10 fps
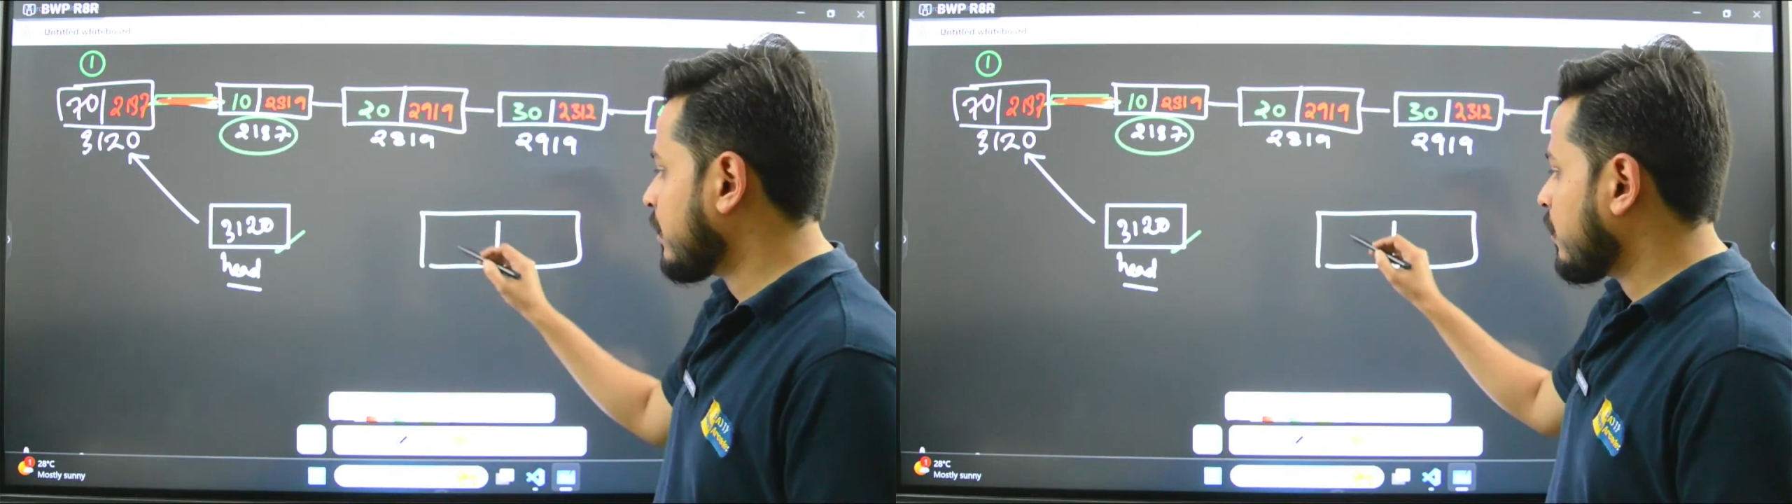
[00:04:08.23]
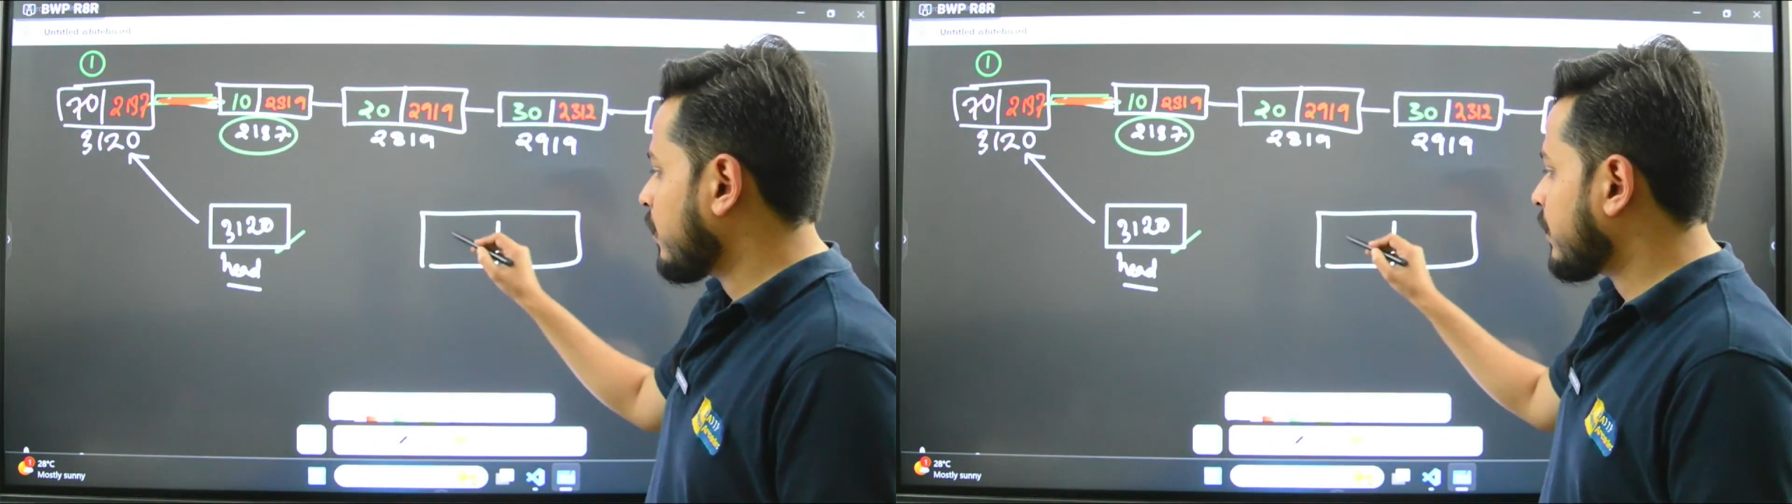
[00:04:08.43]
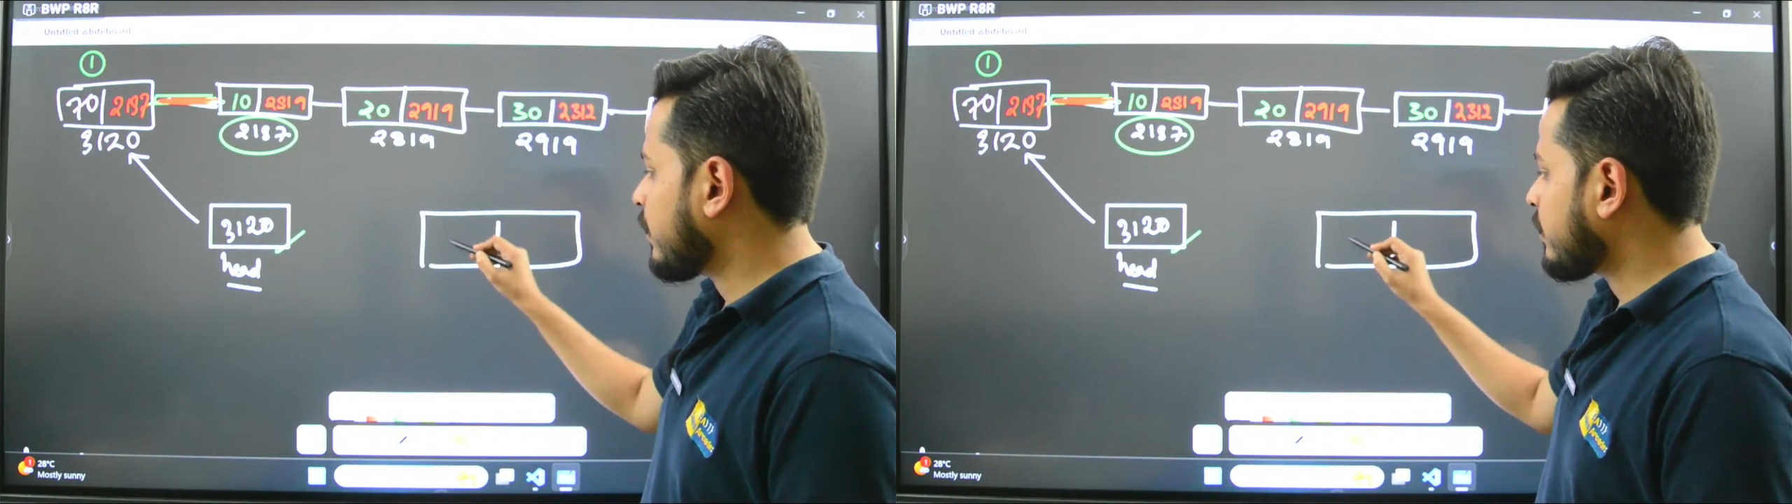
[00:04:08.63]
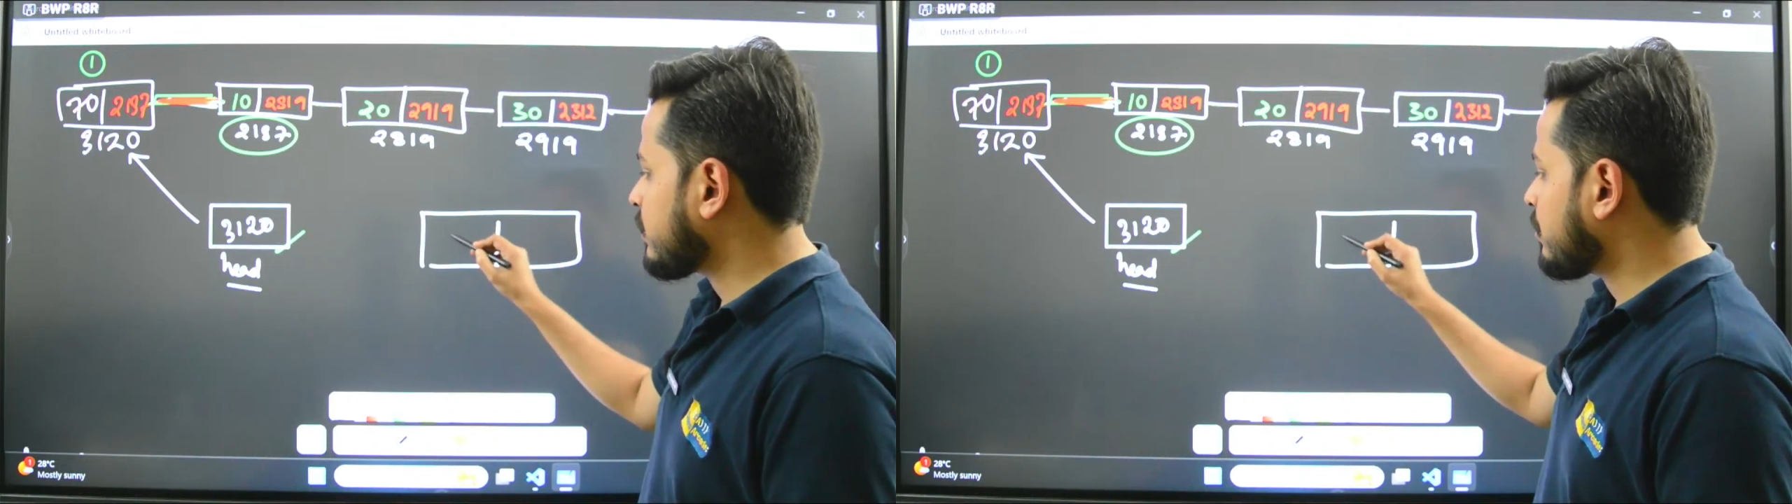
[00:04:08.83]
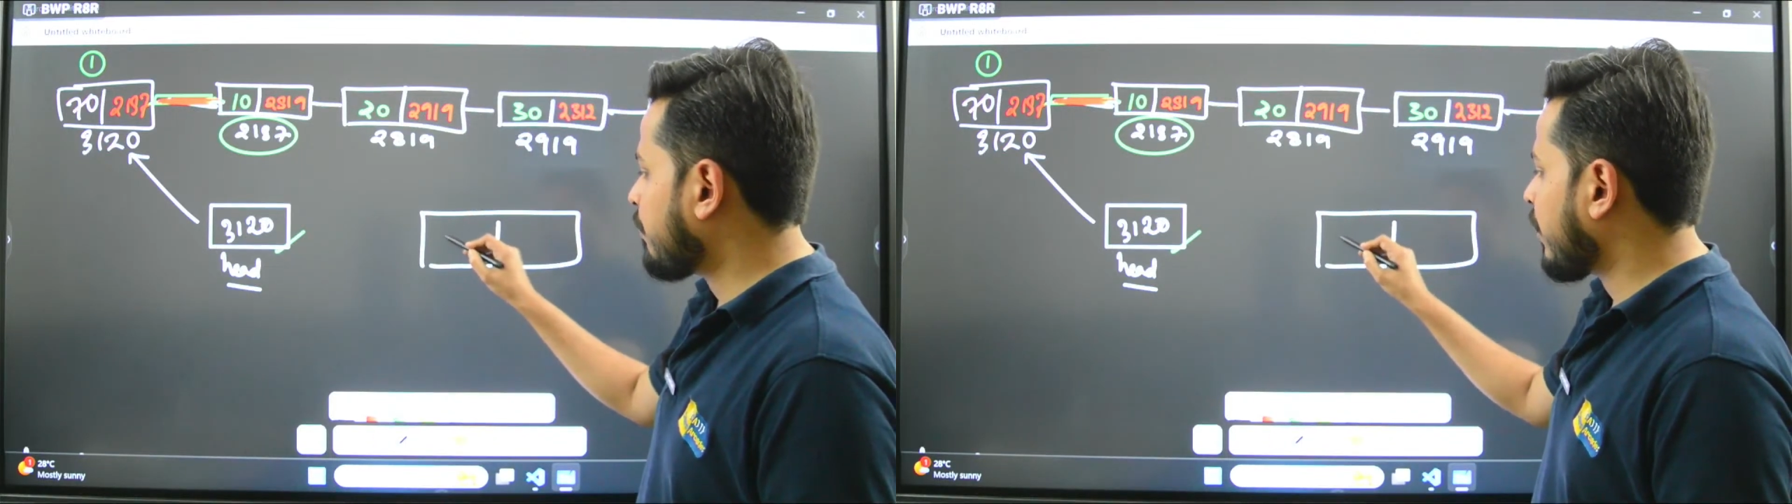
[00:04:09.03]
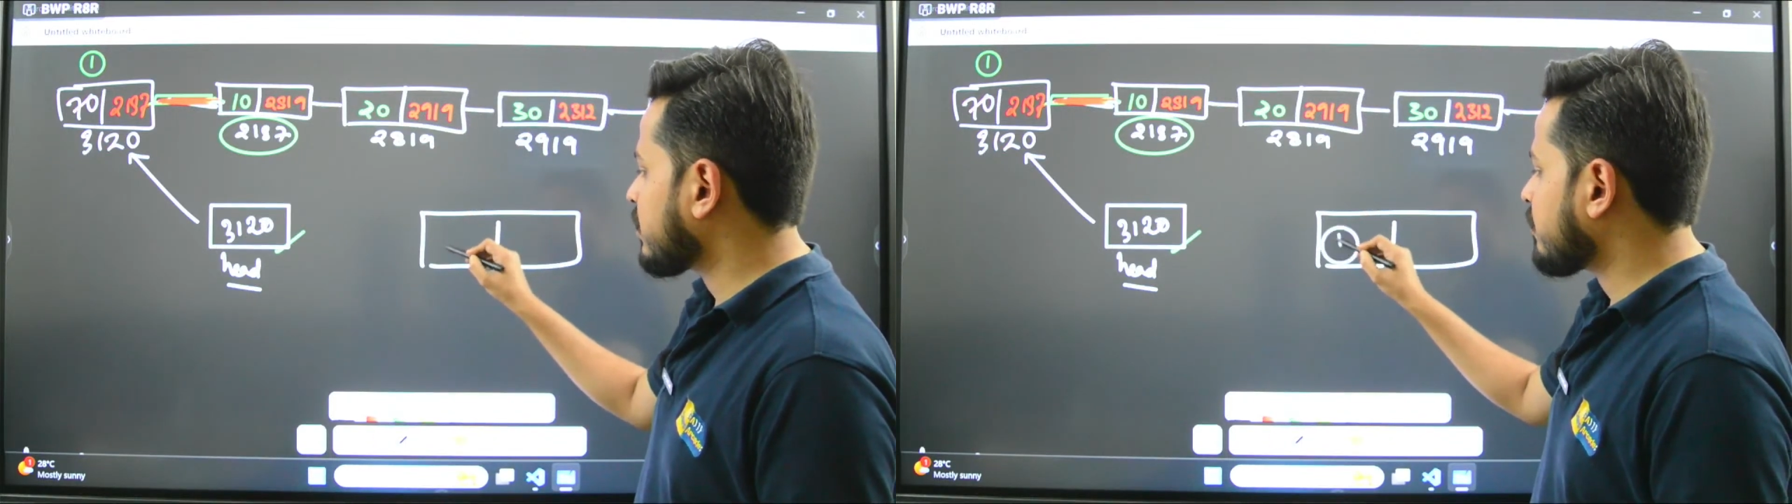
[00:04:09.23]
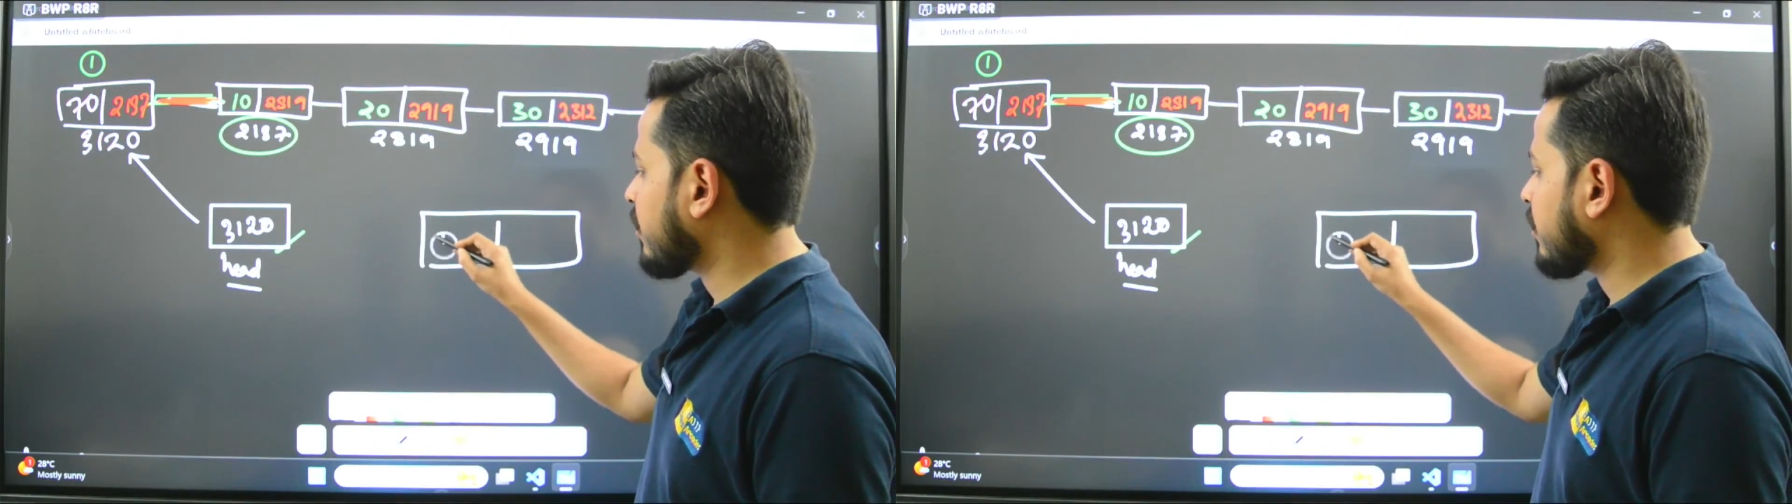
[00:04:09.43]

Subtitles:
here is the place where we